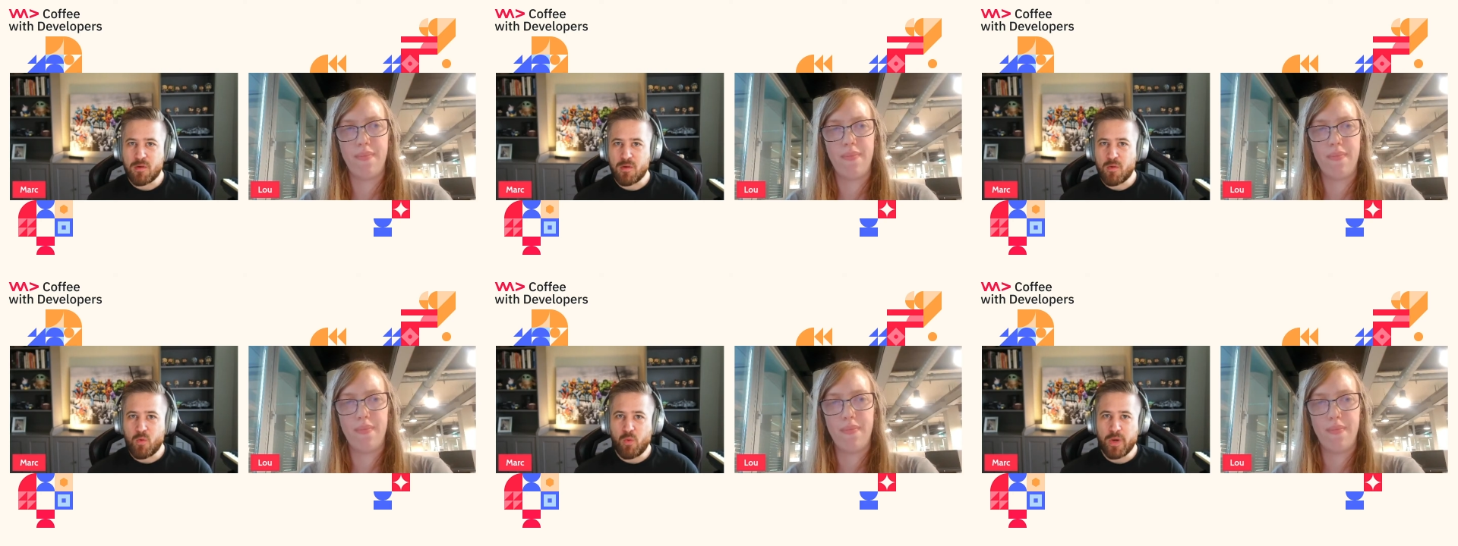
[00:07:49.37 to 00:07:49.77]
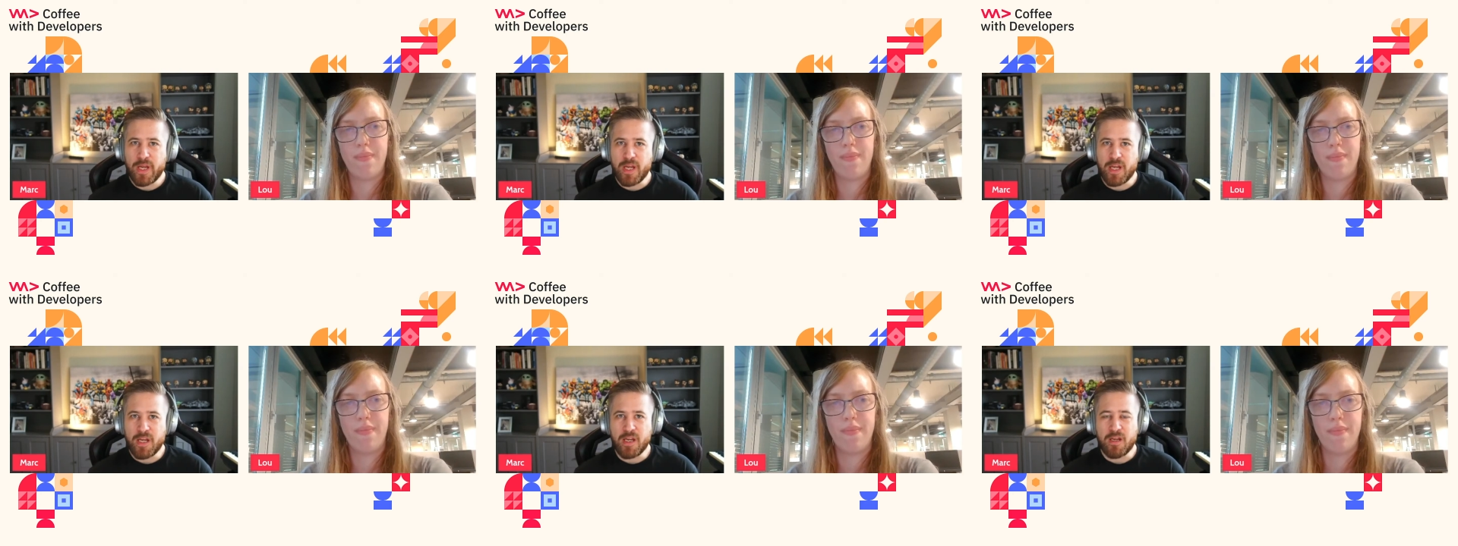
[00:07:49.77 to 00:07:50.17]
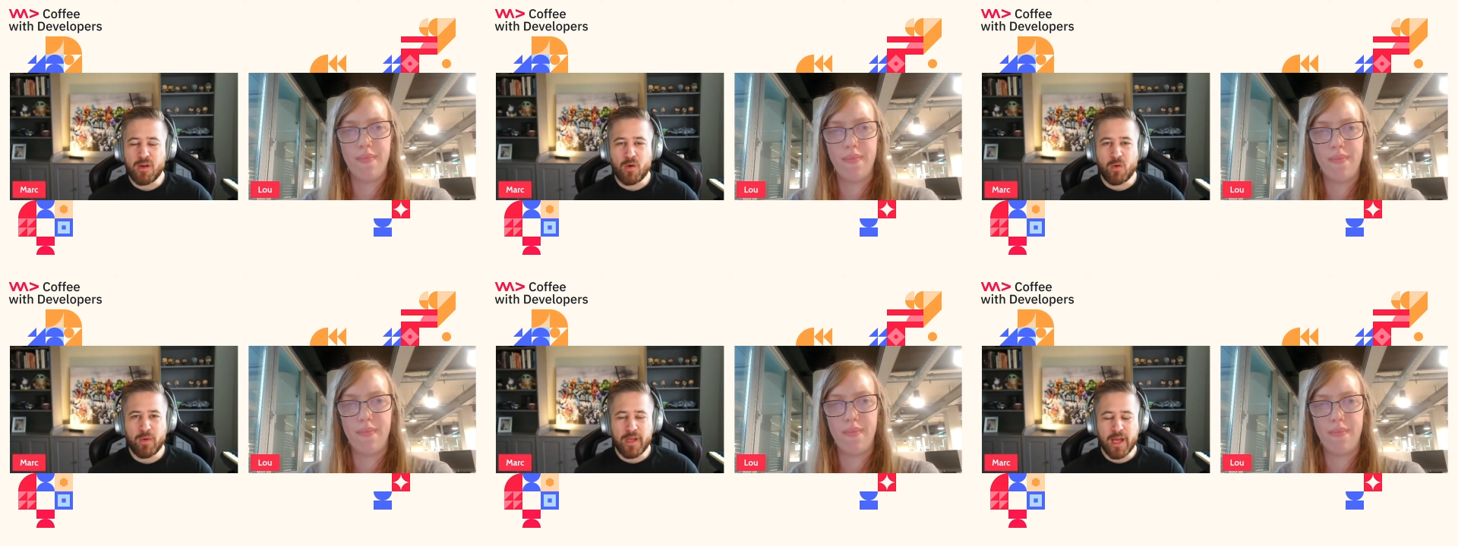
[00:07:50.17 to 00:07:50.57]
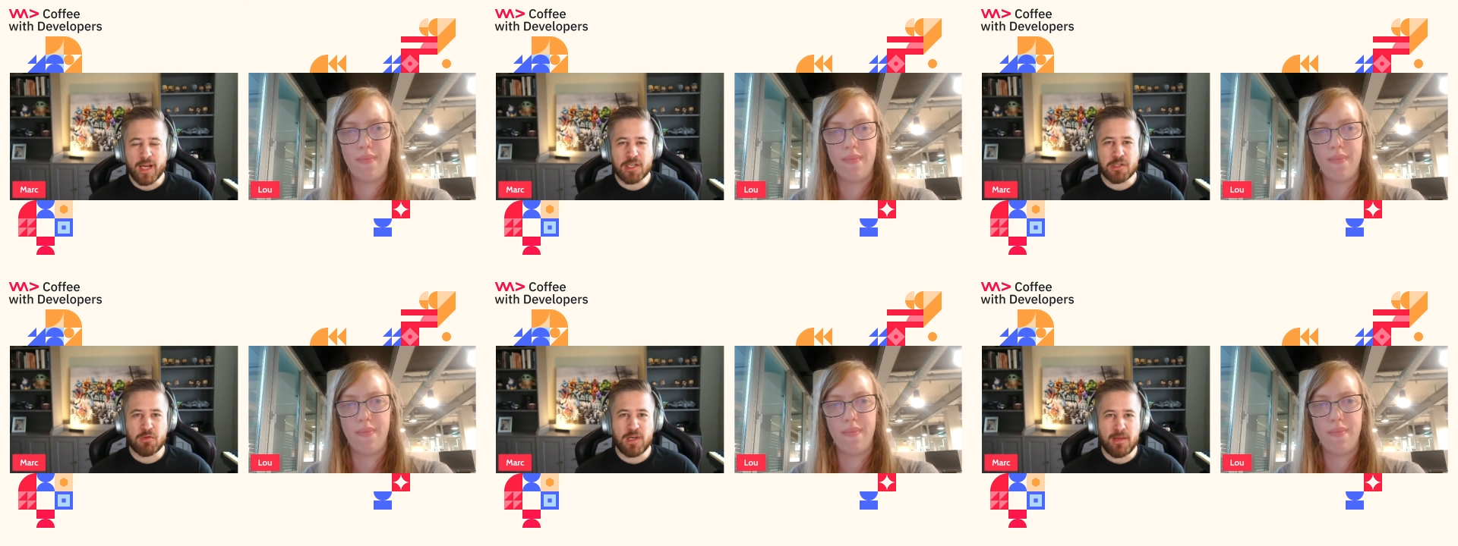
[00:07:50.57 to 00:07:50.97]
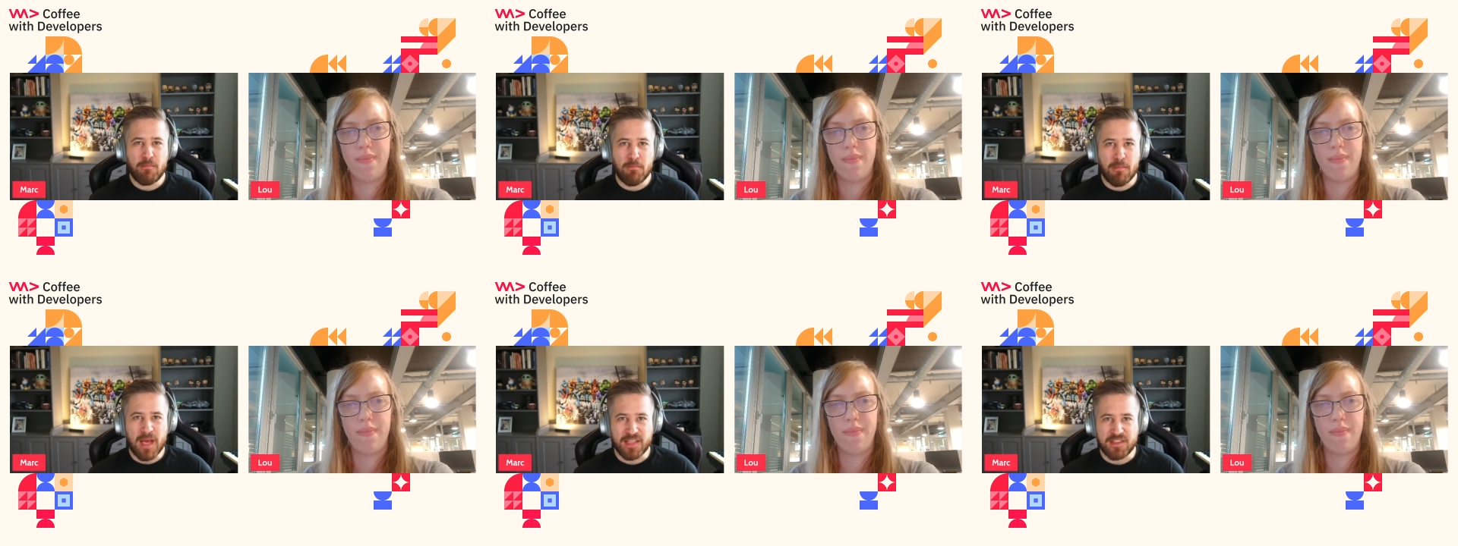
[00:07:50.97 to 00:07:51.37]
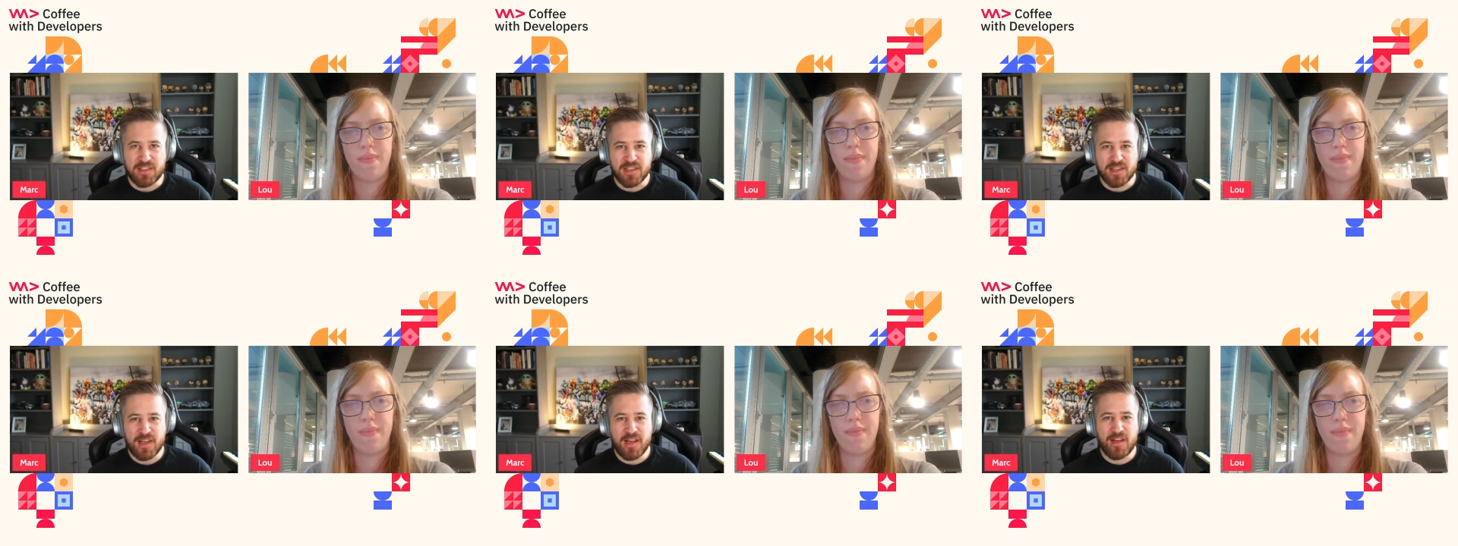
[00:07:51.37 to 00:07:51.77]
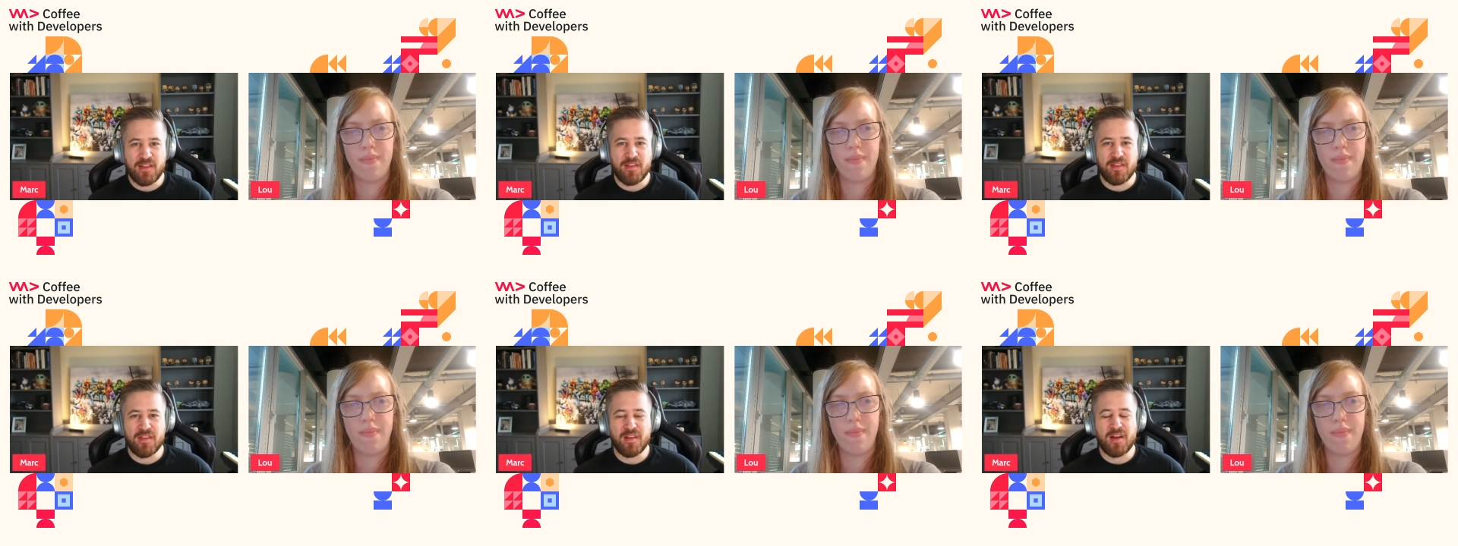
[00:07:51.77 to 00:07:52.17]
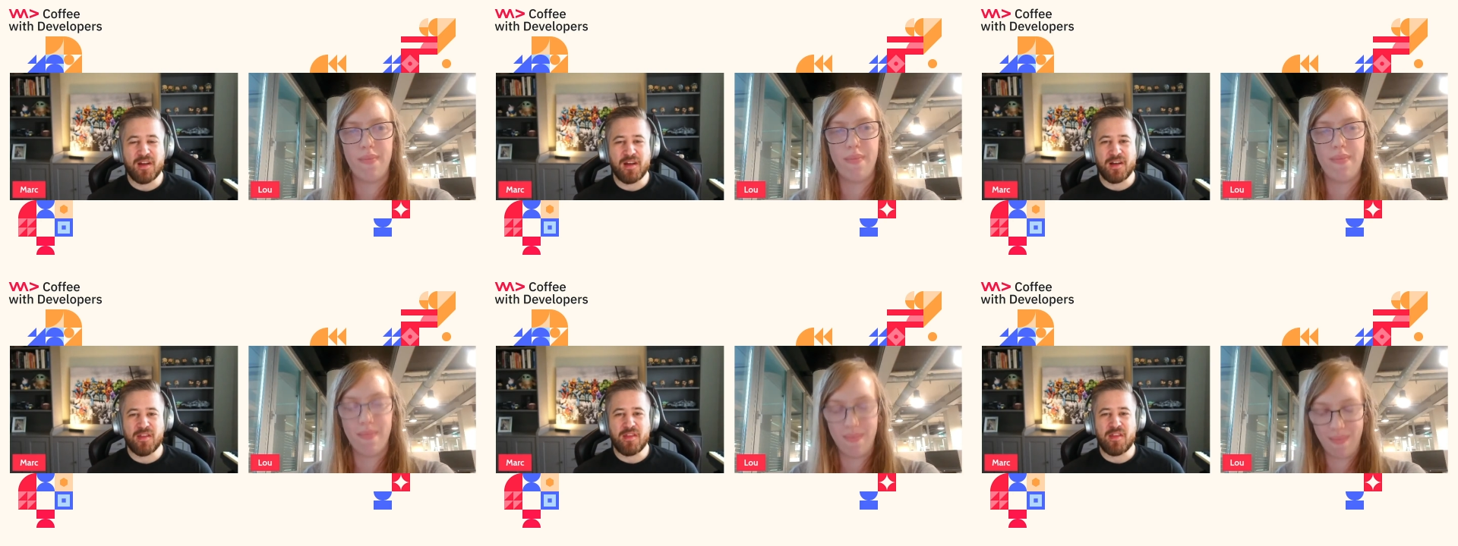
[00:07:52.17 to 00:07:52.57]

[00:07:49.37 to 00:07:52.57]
Speaker 1: we we actually met in uh,